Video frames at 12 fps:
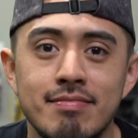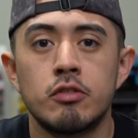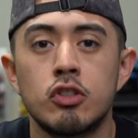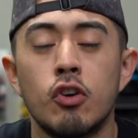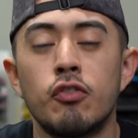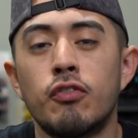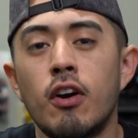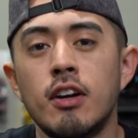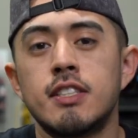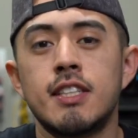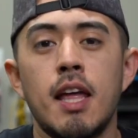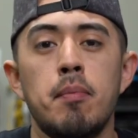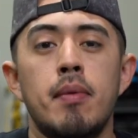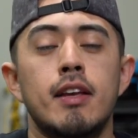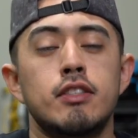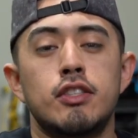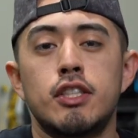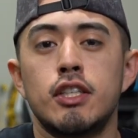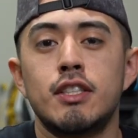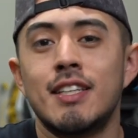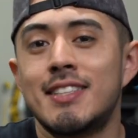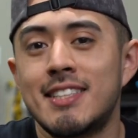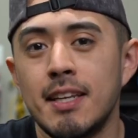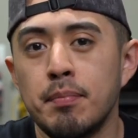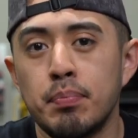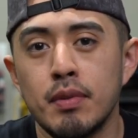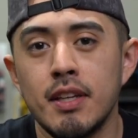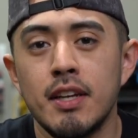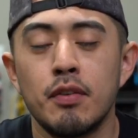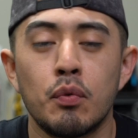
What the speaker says: So first step is just to simply